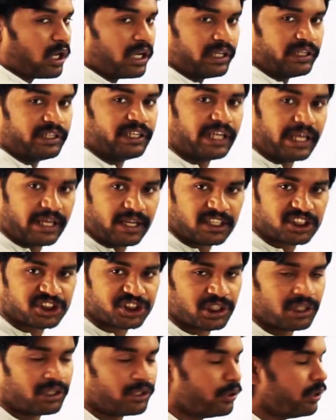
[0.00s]
coil in the
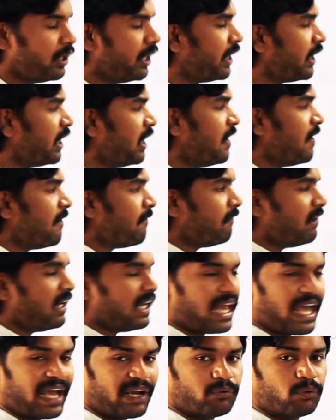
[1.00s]
directional unit
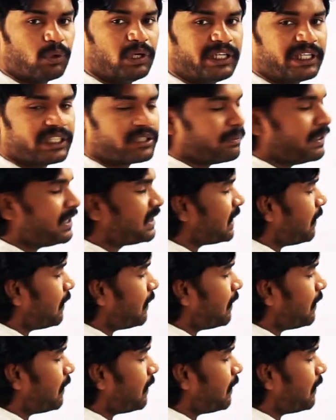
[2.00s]
will lag voltage by